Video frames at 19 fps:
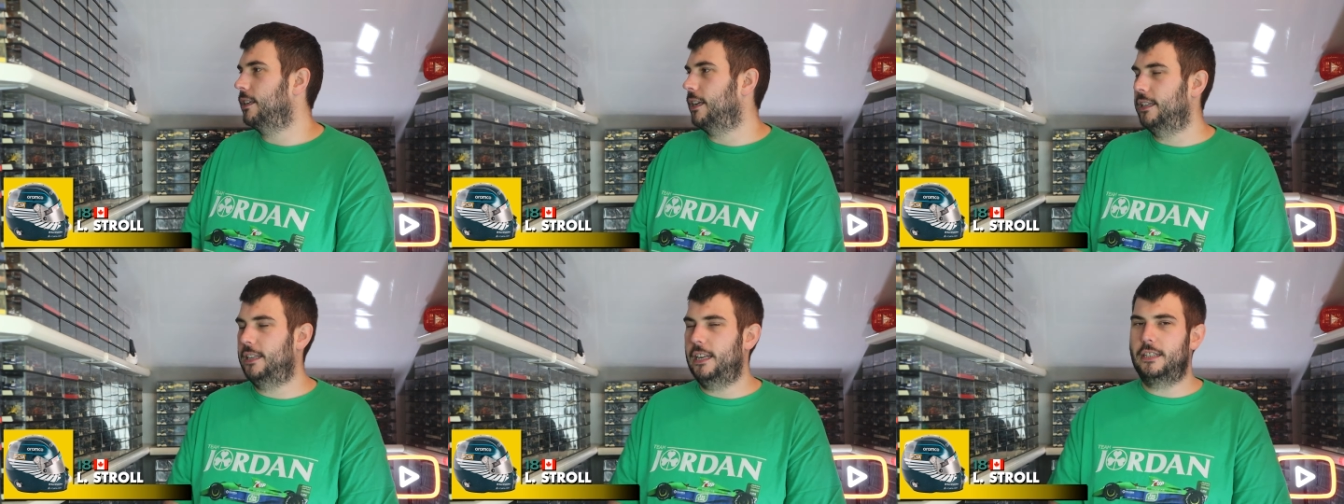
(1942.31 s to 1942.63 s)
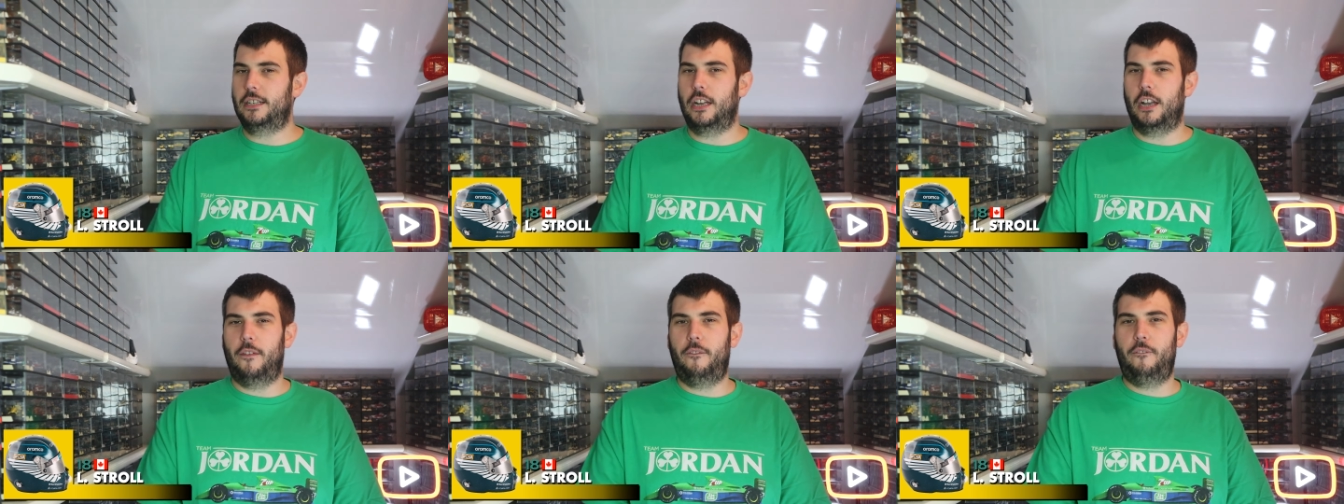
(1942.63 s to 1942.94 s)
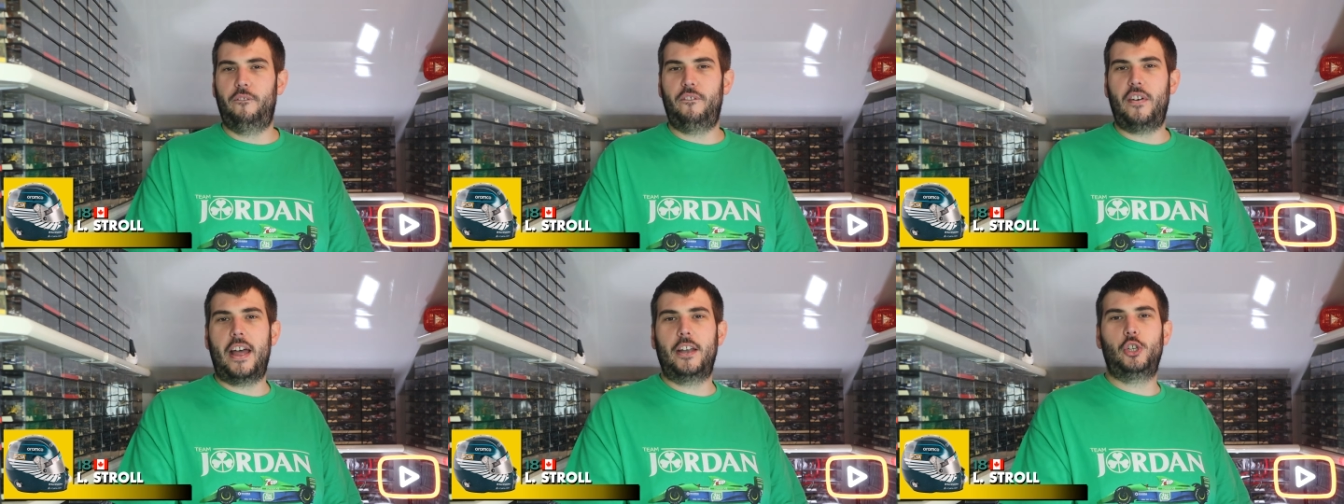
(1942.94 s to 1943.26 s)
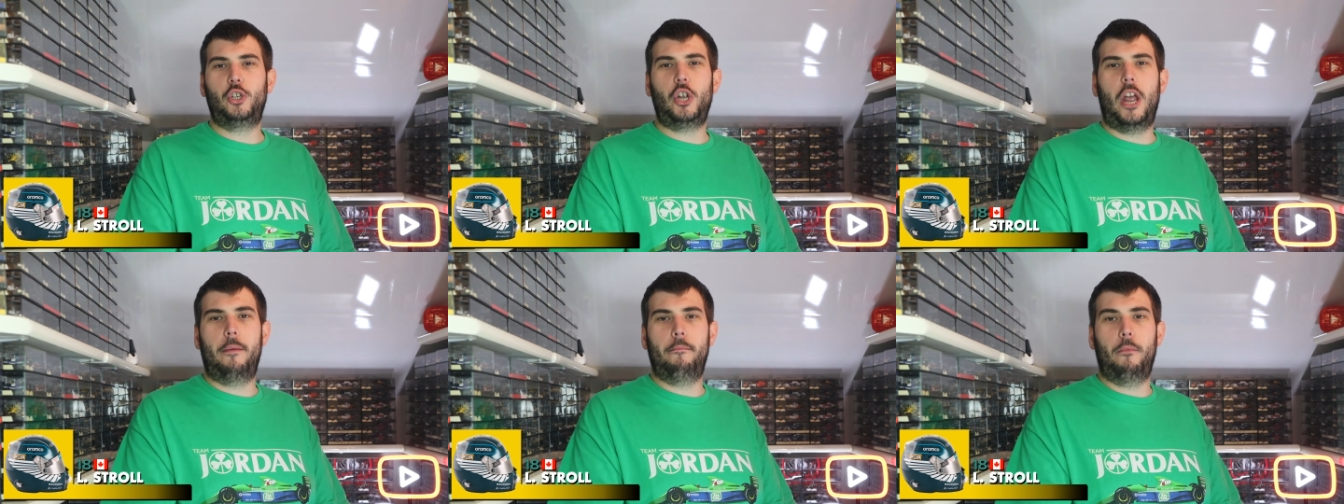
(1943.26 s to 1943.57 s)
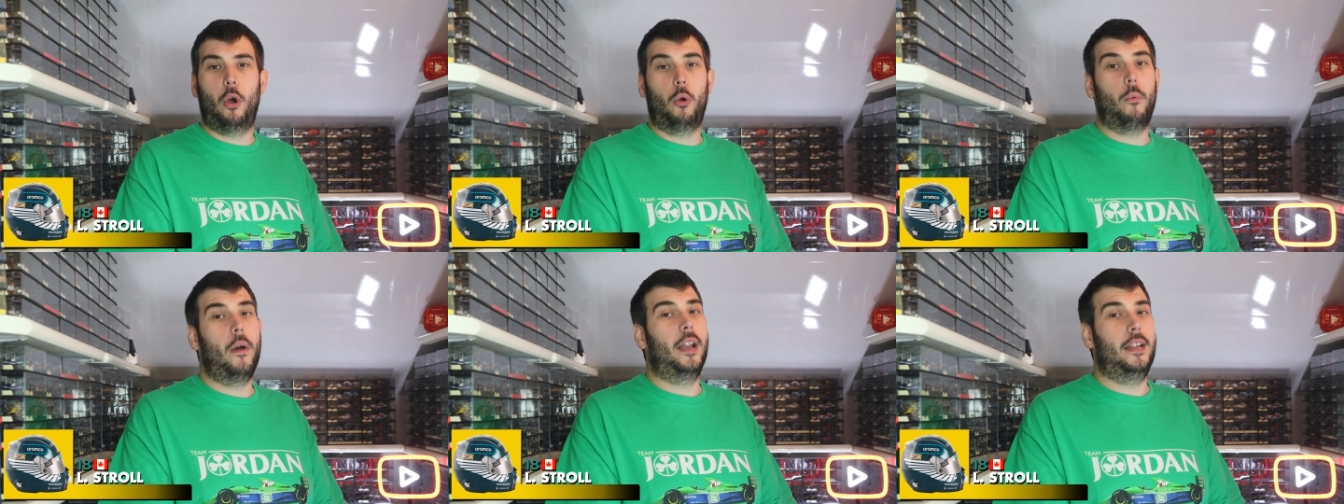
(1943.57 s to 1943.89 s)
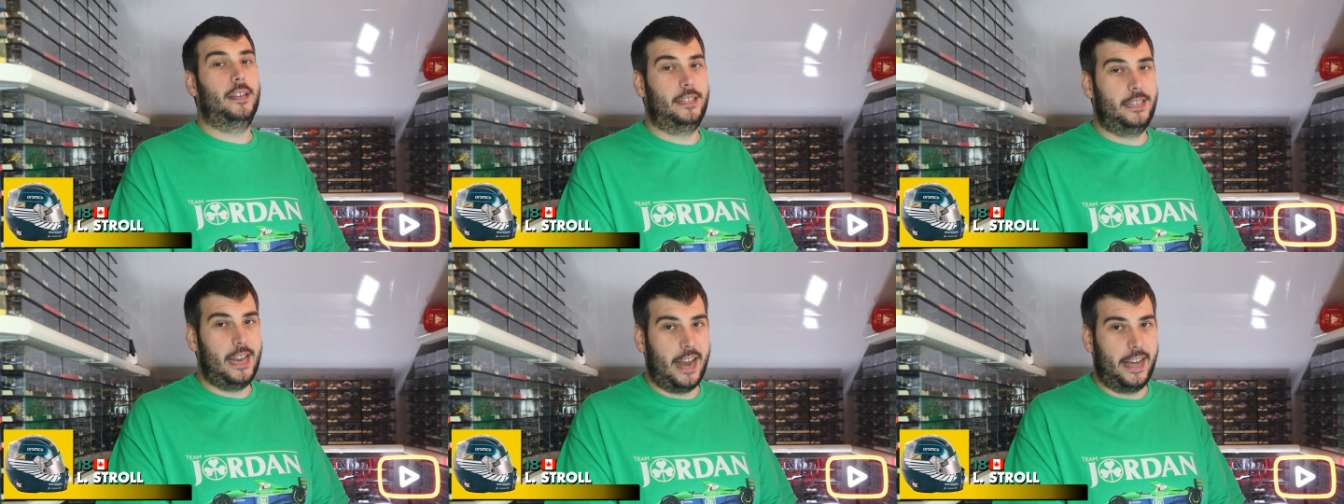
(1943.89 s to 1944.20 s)
because he's got a fat checkbook. Well,
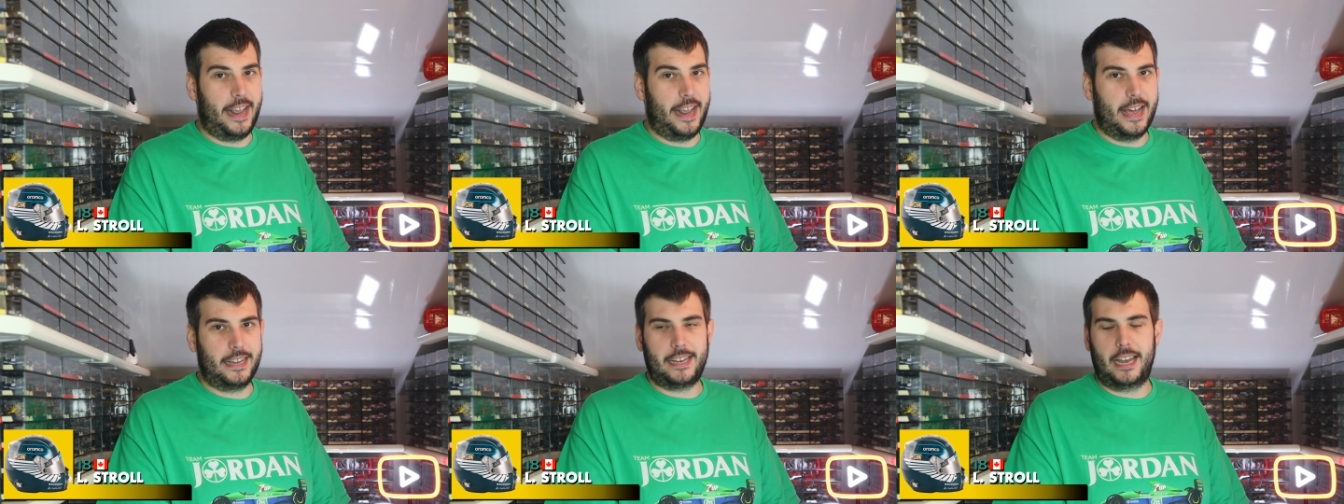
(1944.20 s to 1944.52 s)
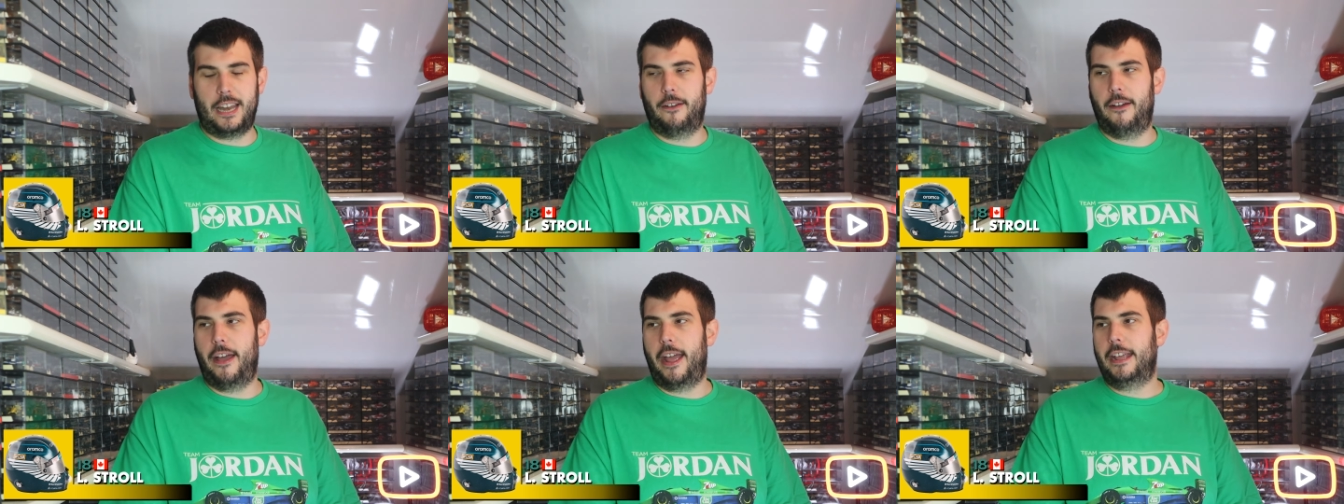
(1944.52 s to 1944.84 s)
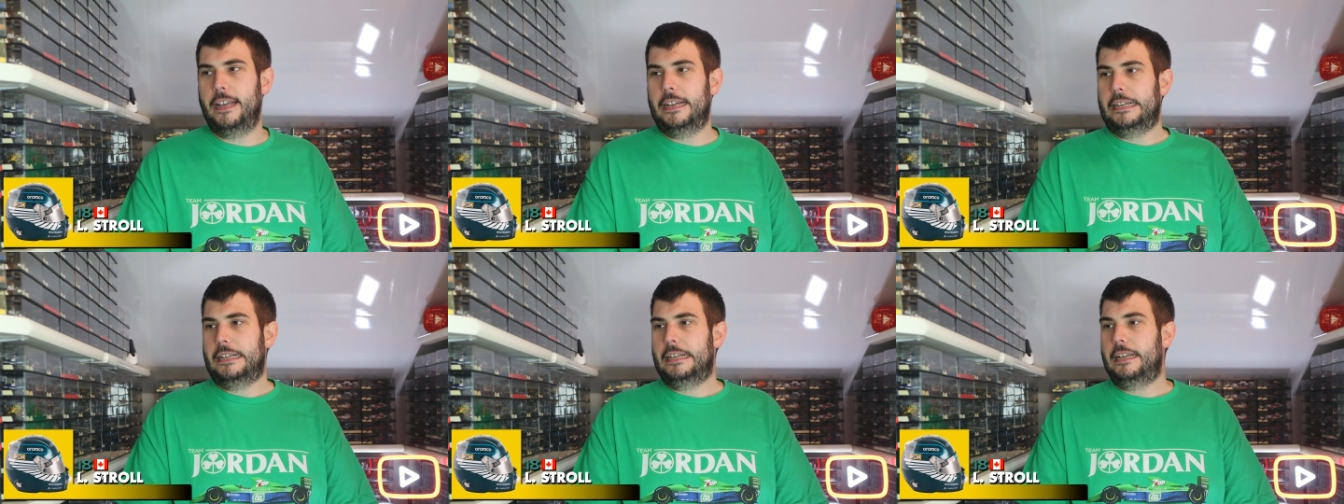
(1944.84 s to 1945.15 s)
his daddy has anyway.